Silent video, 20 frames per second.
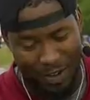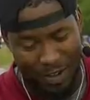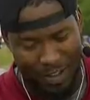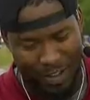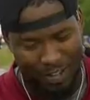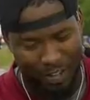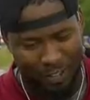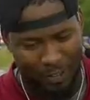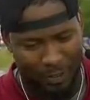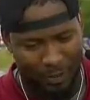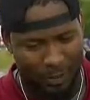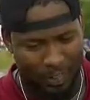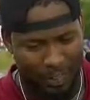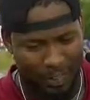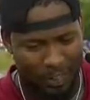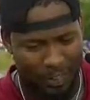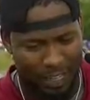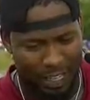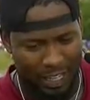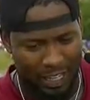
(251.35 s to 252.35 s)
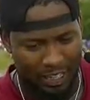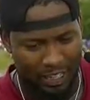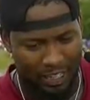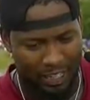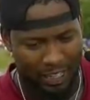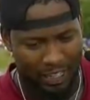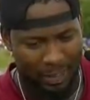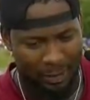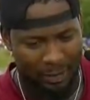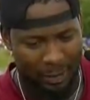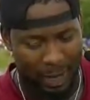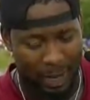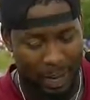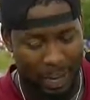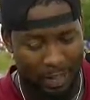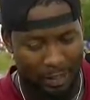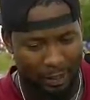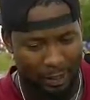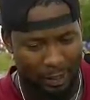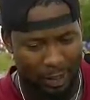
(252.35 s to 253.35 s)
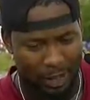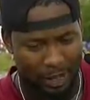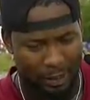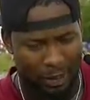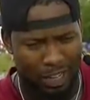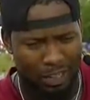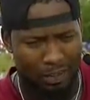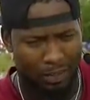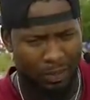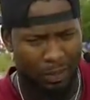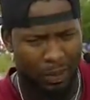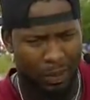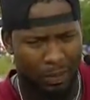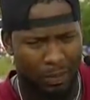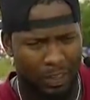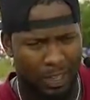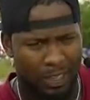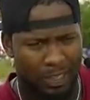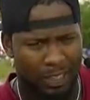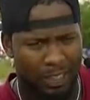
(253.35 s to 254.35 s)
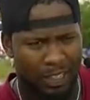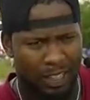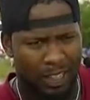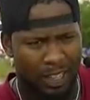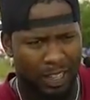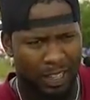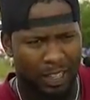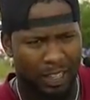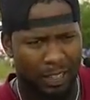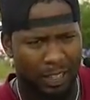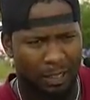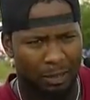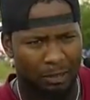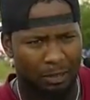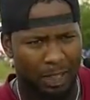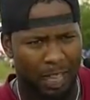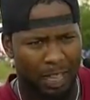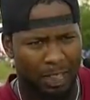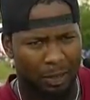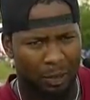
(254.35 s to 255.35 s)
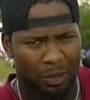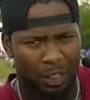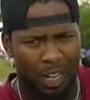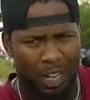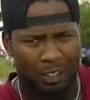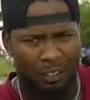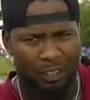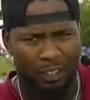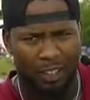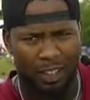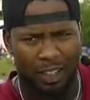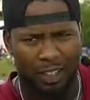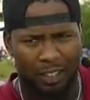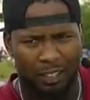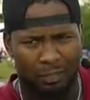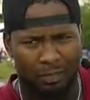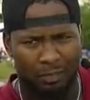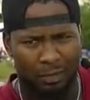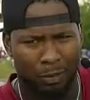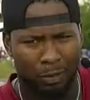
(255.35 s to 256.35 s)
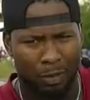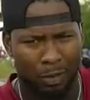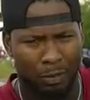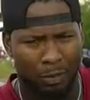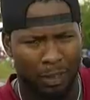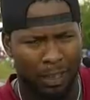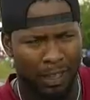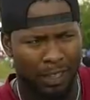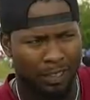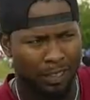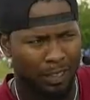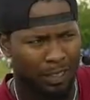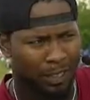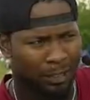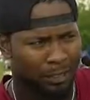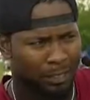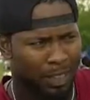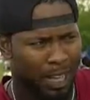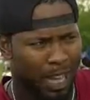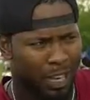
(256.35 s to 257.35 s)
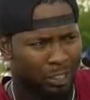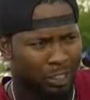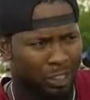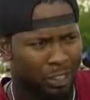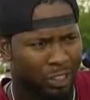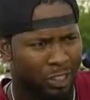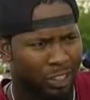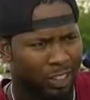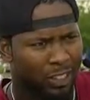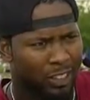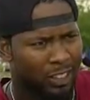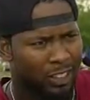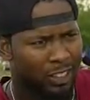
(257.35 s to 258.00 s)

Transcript: Wow. Well, like I said, you probably have to go back and watch the film because um, that's what I've done when we played them last year.